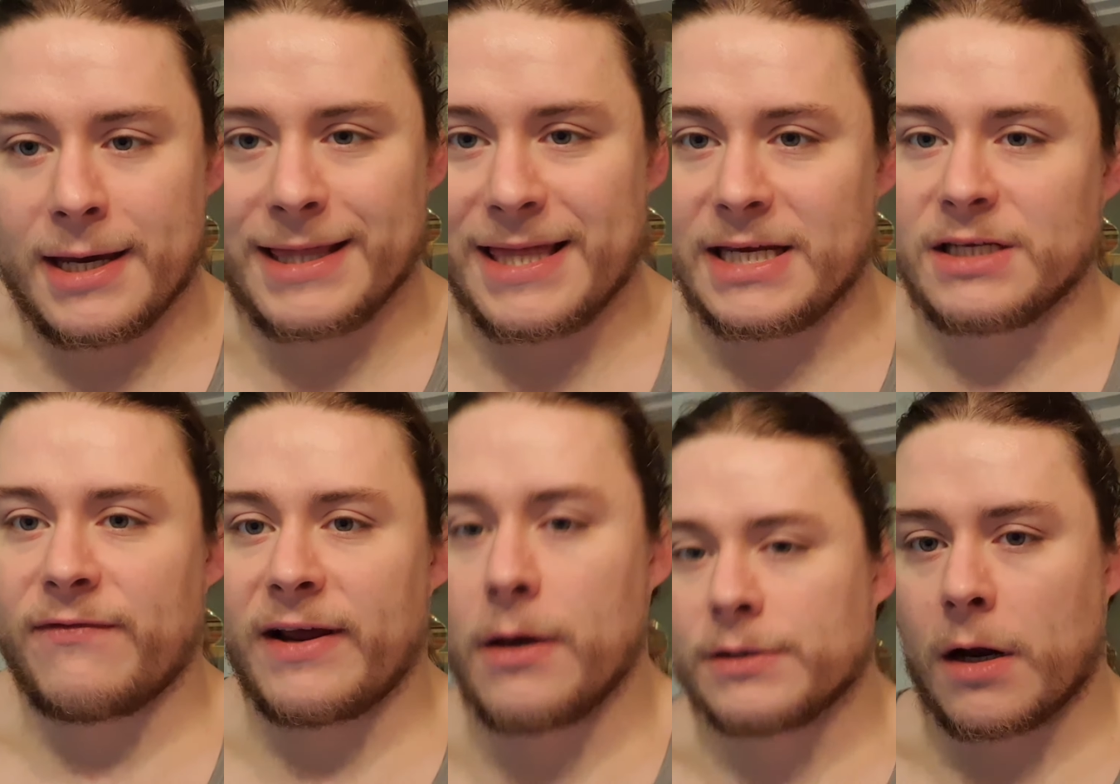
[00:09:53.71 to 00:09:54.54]
these
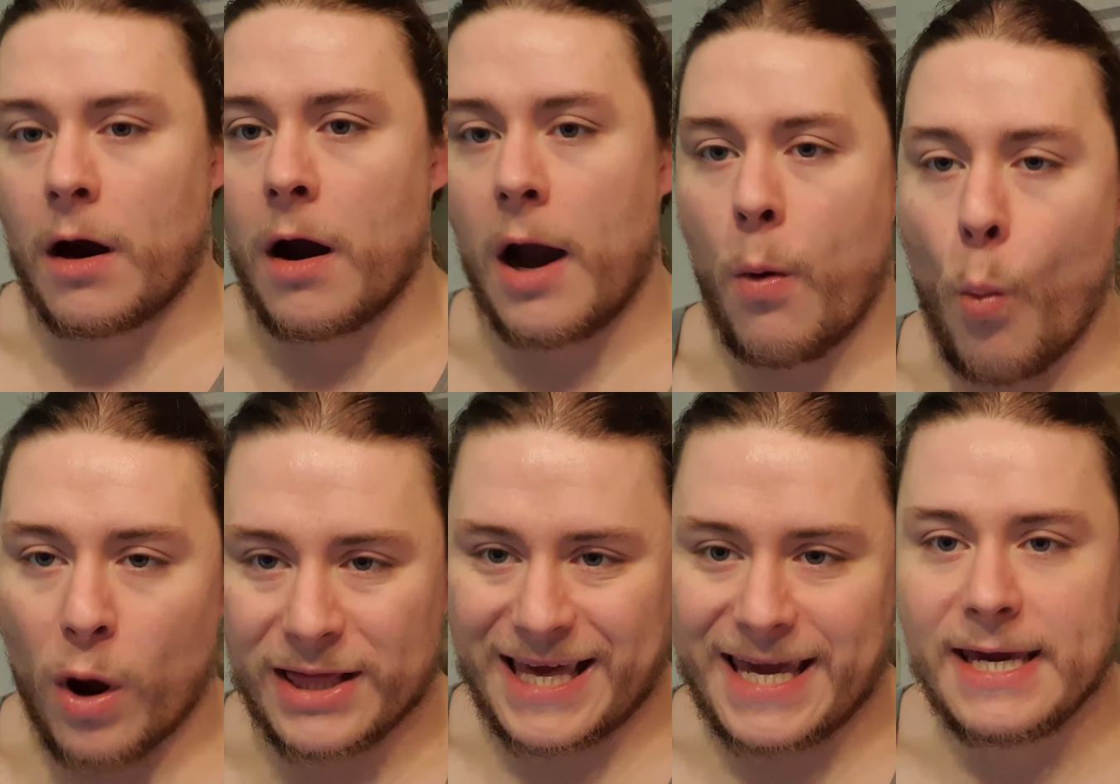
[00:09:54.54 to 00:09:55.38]
videos are and
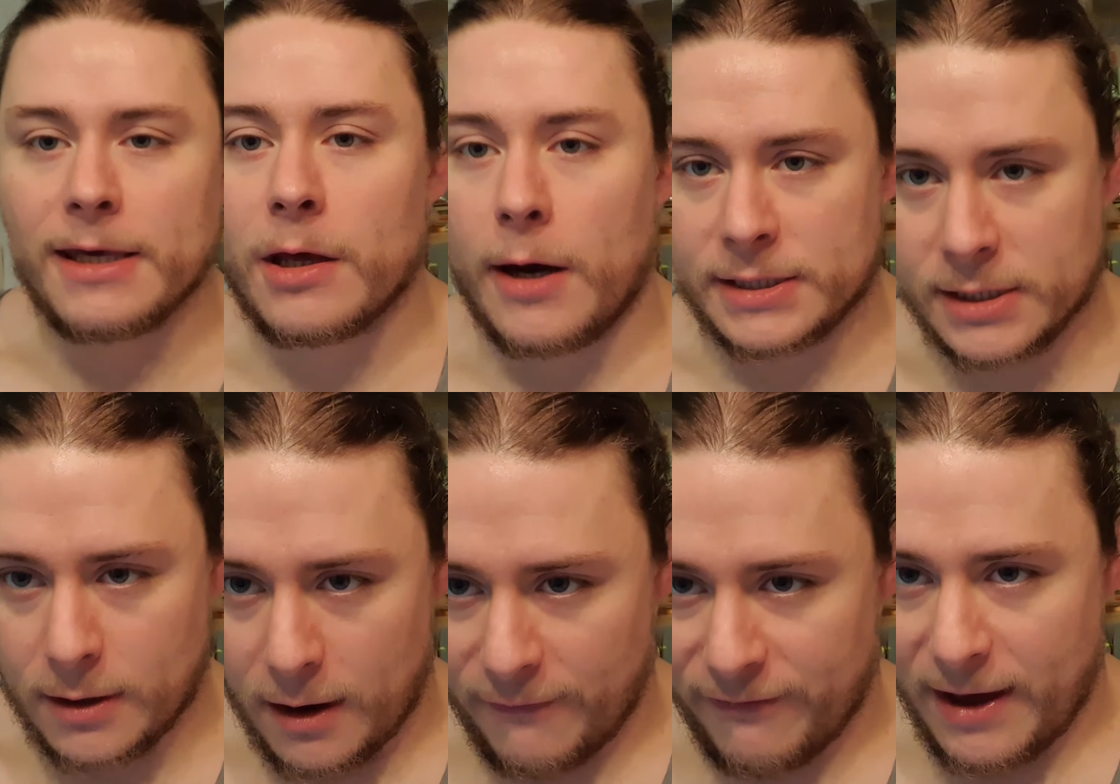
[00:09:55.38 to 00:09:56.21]
what the ethos
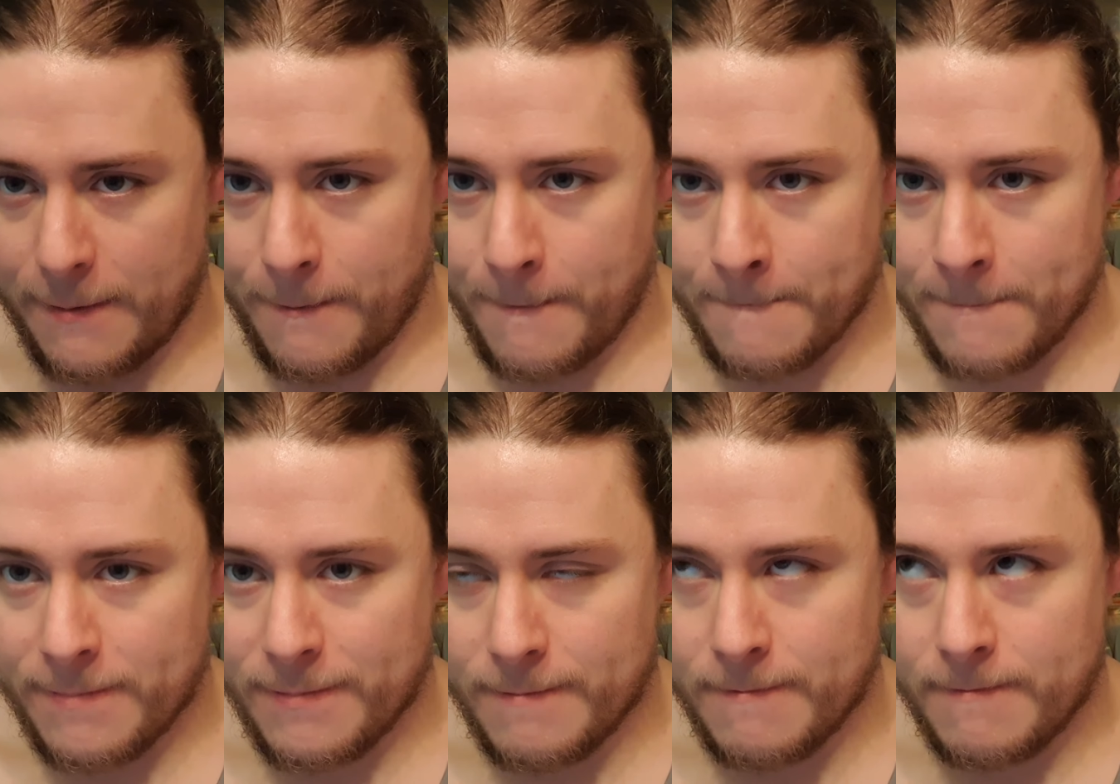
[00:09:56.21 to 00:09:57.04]
of them
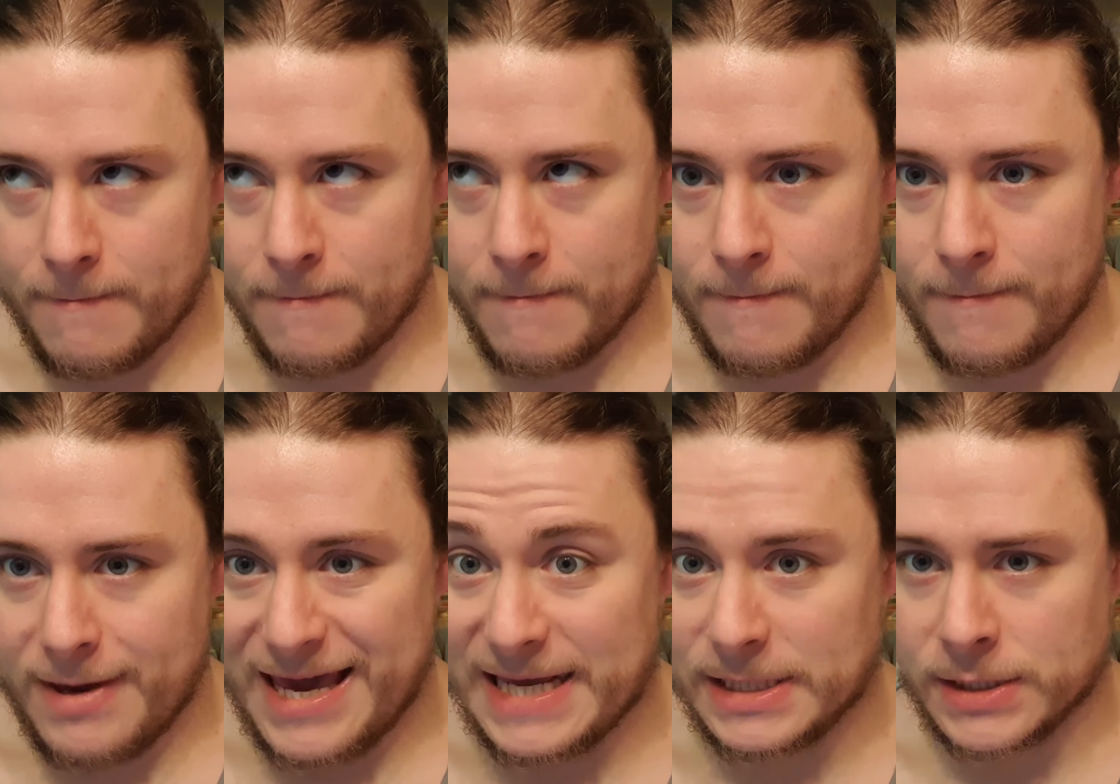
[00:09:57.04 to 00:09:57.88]

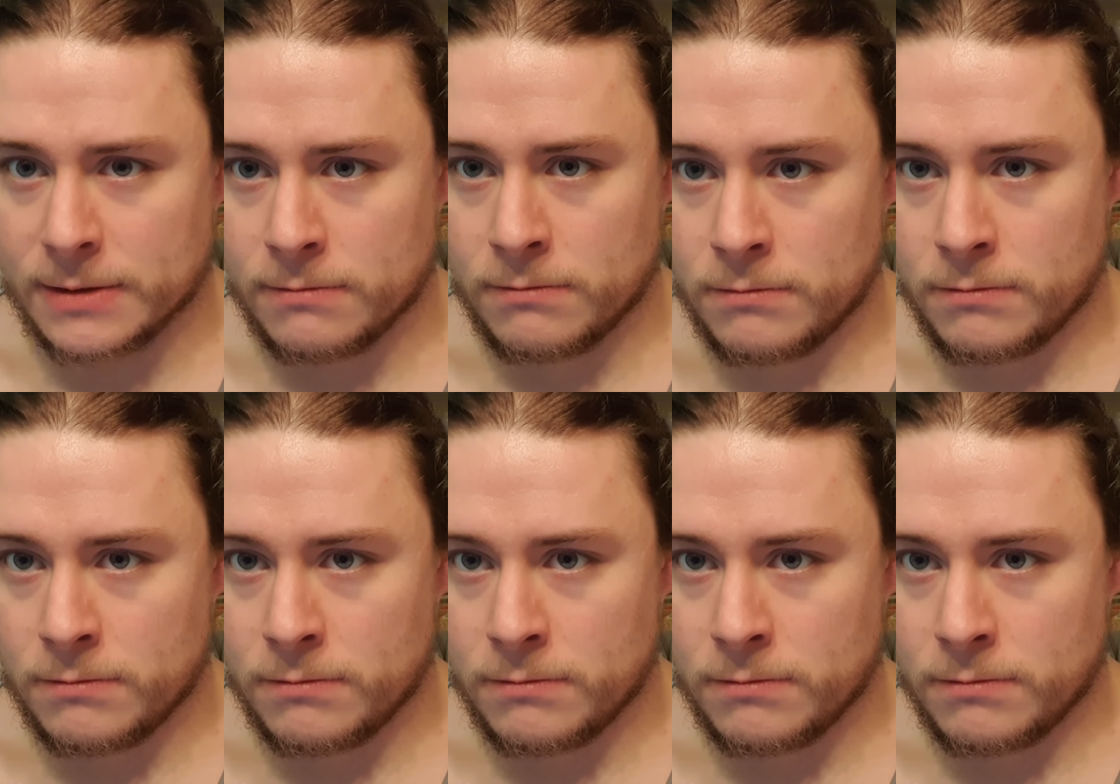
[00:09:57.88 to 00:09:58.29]
is.